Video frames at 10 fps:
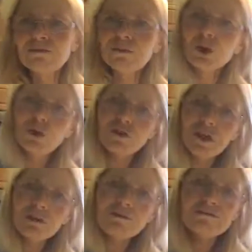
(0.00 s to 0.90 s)

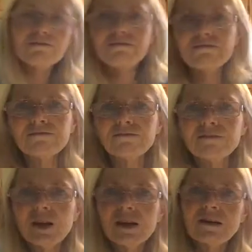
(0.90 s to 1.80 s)
goofy.
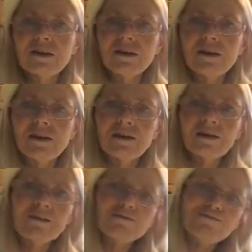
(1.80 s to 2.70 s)
You know,
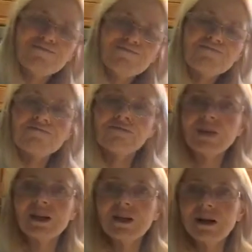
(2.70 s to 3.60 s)

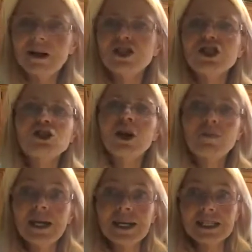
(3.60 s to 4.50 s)
I just try to
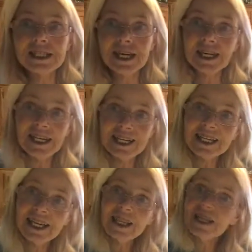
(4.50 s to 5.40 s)
be entertaining.
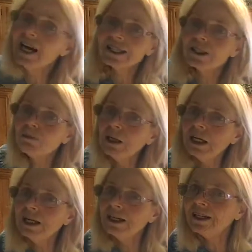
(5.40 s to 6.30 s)
That's
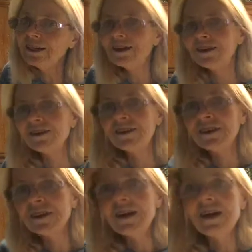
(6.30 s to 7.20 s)
me, you know.
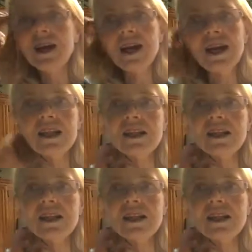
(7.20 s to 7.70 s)
And